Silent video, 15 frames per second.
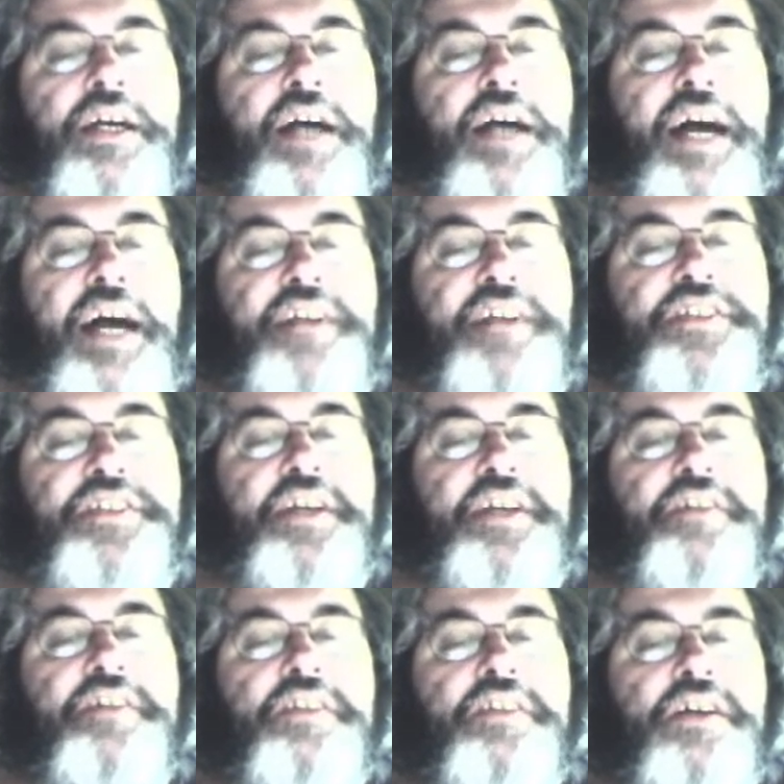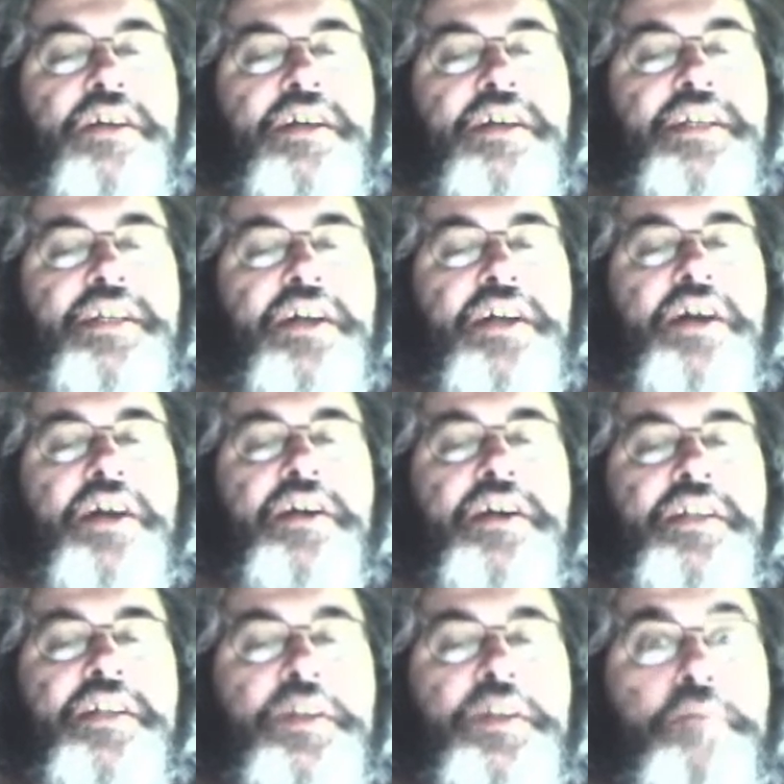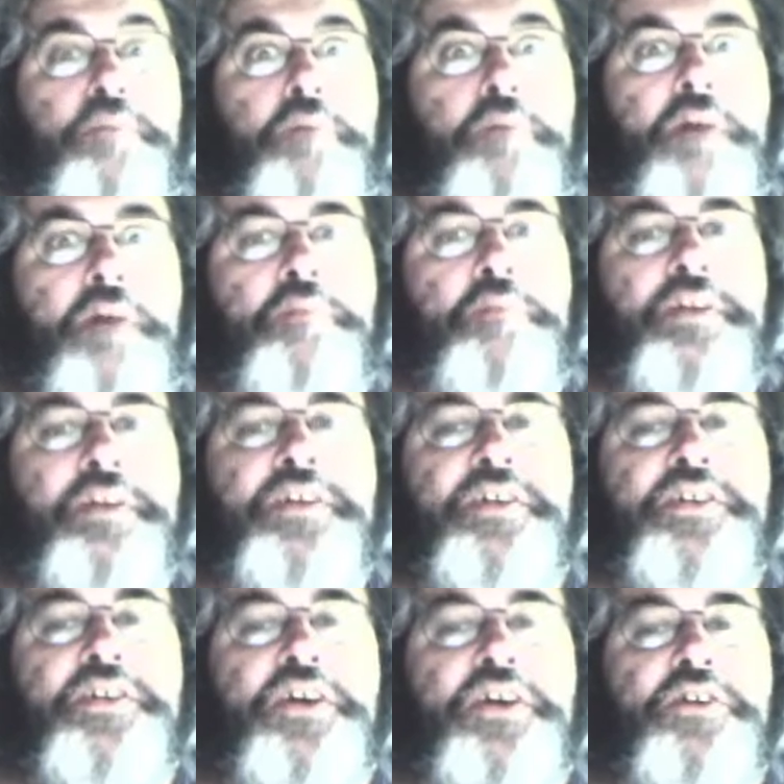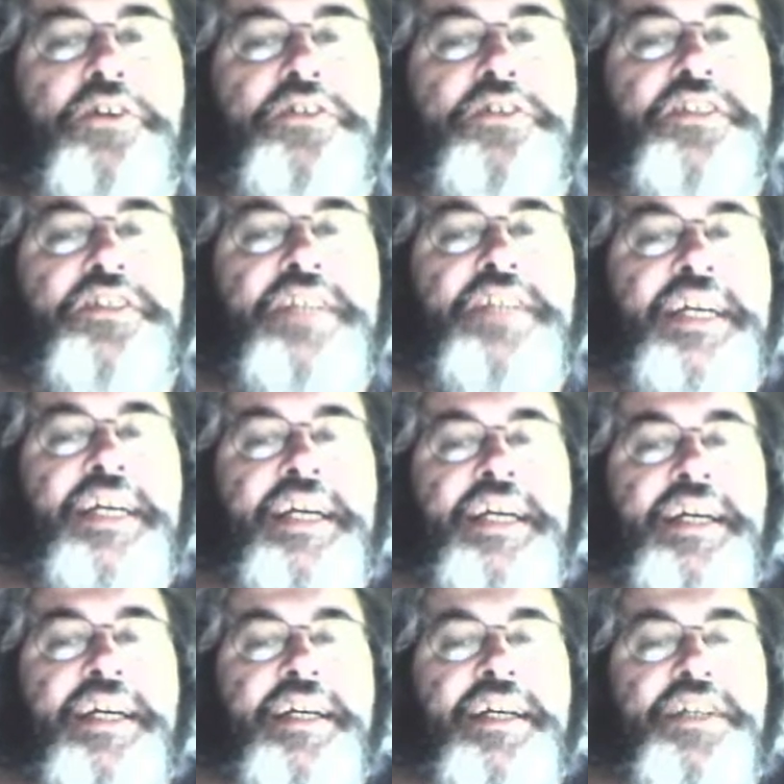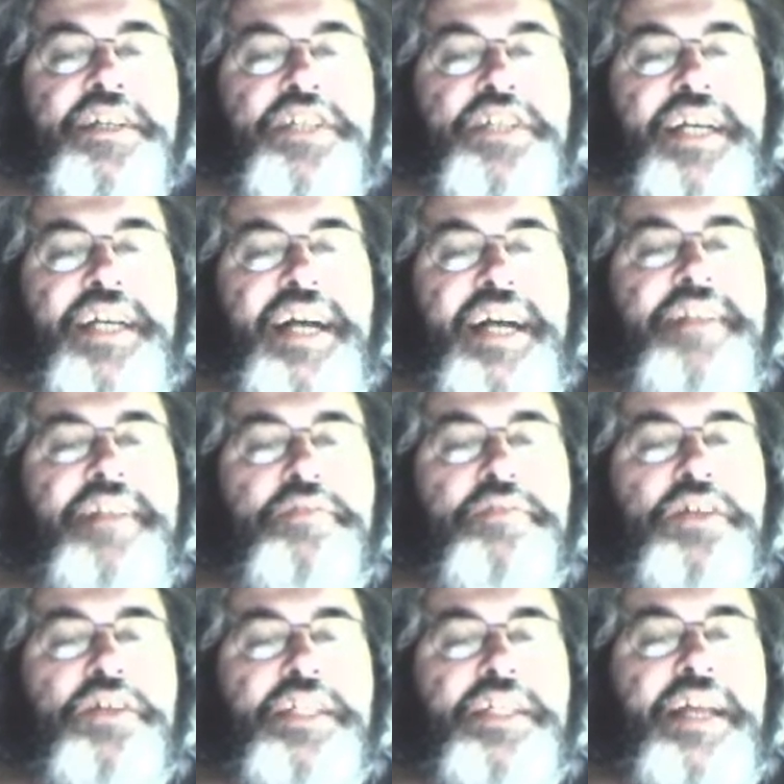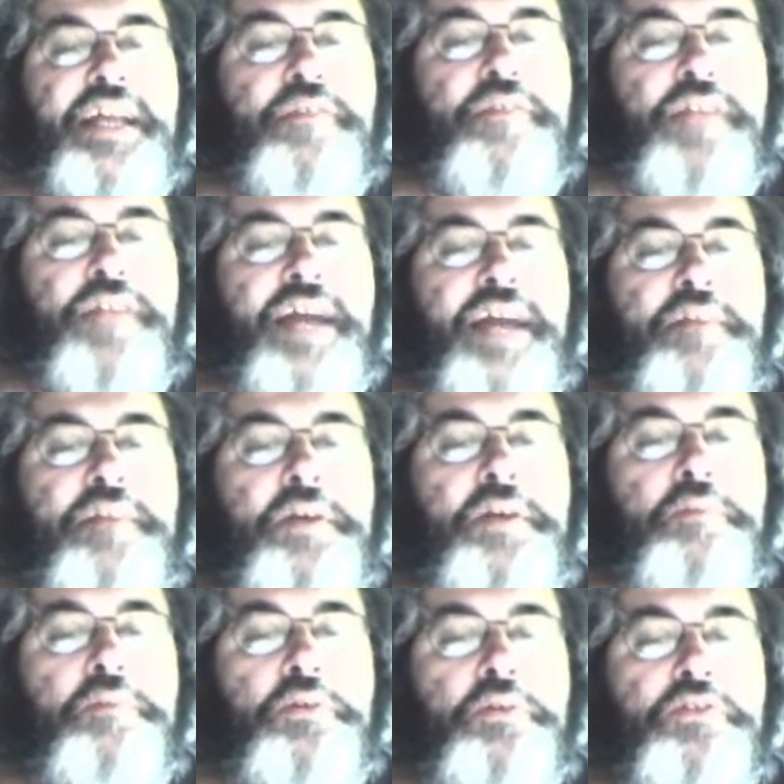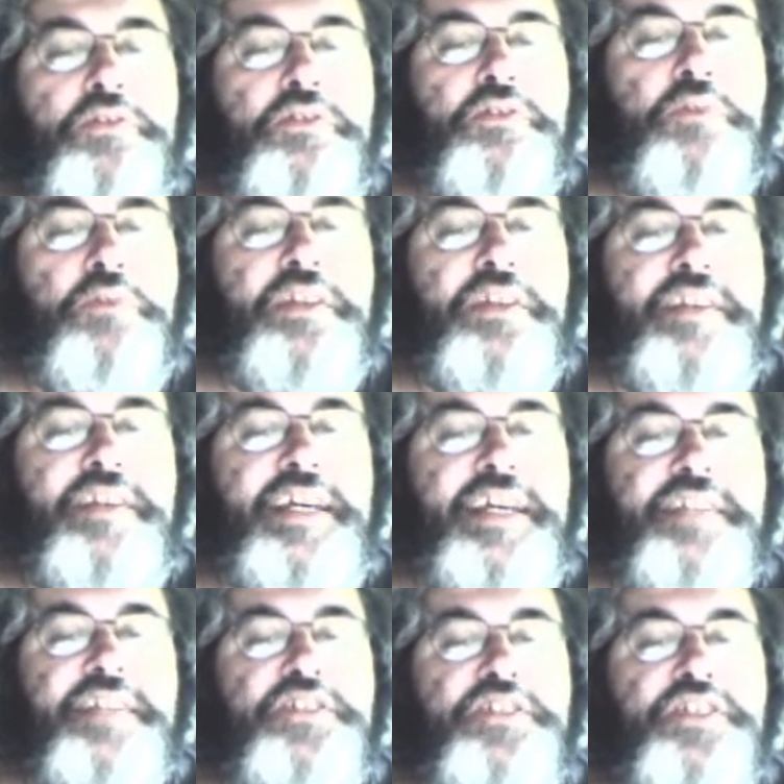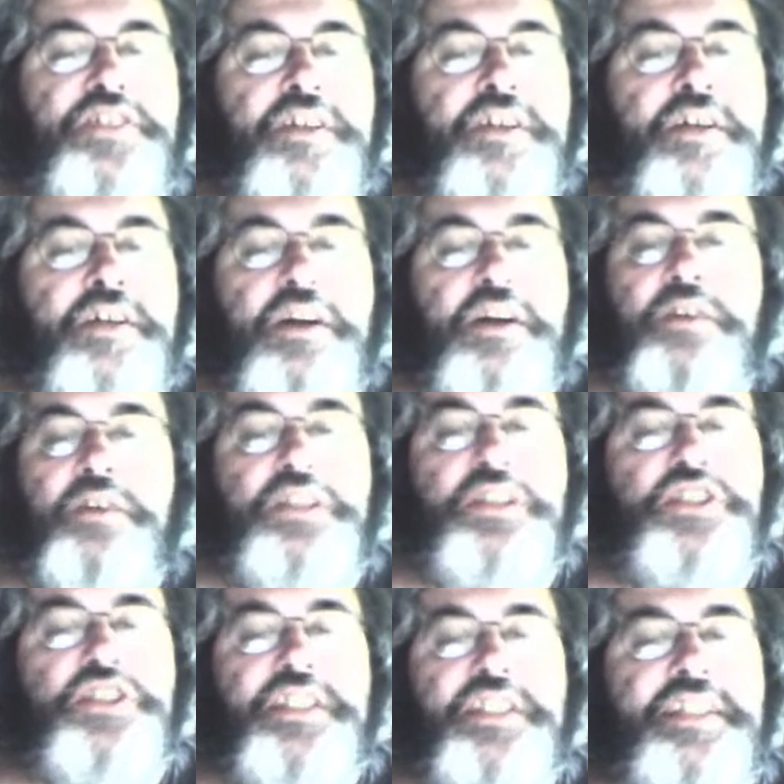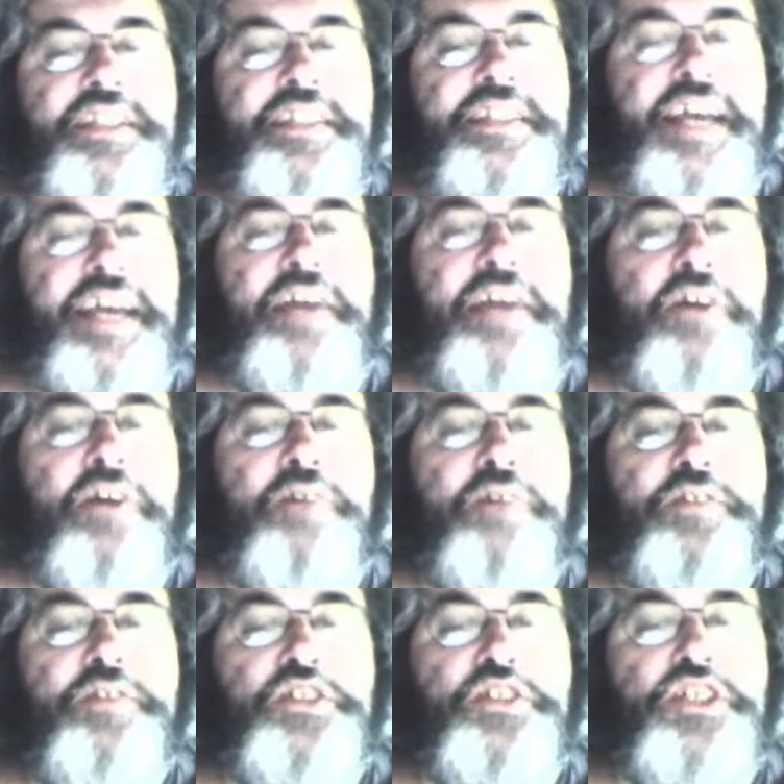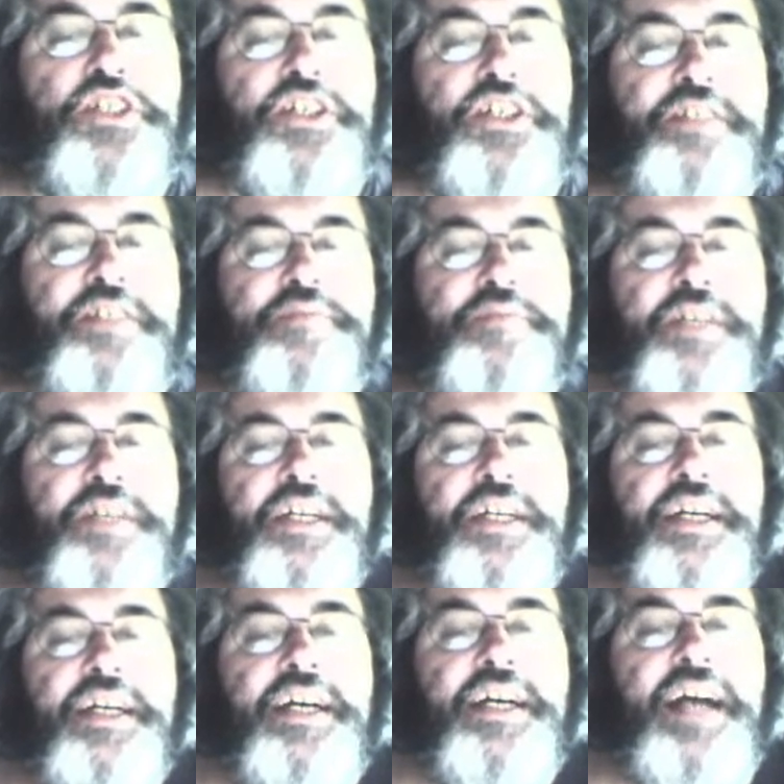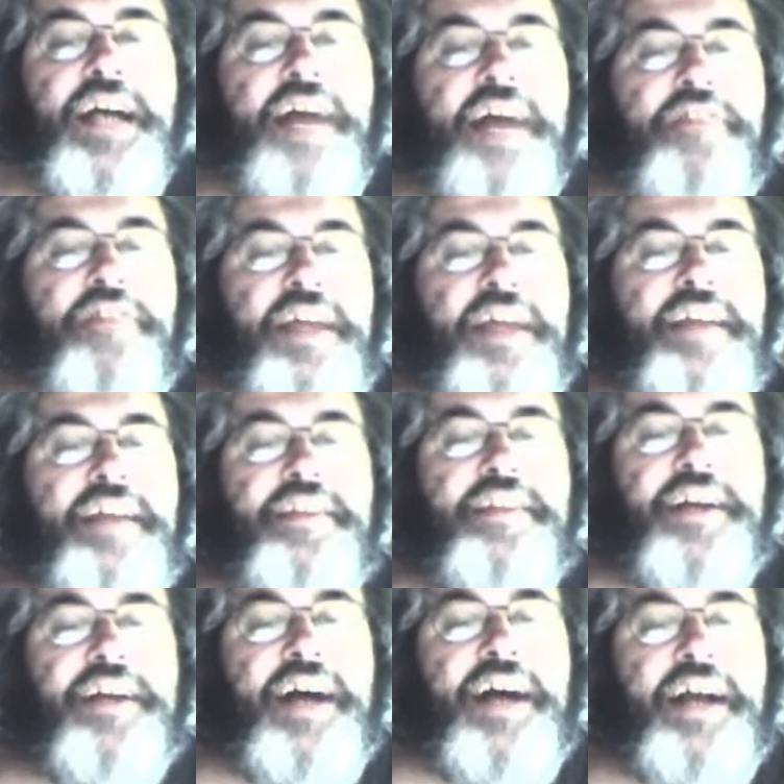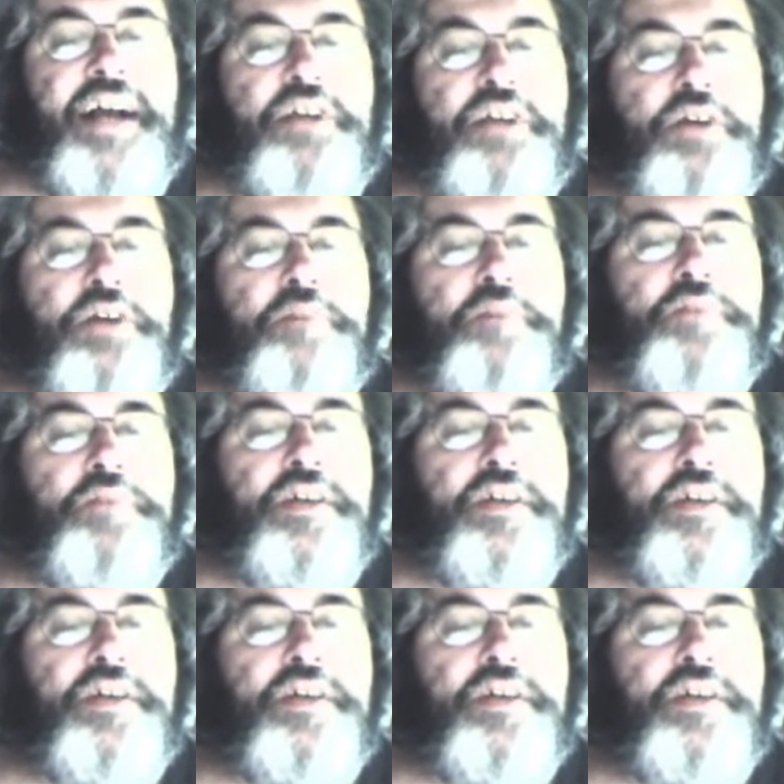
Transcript: I stared long and hard at the bump in her nose. She kind of looked like Vladimir Putin with tits, only she didn't take off her shirt. And then I quipped,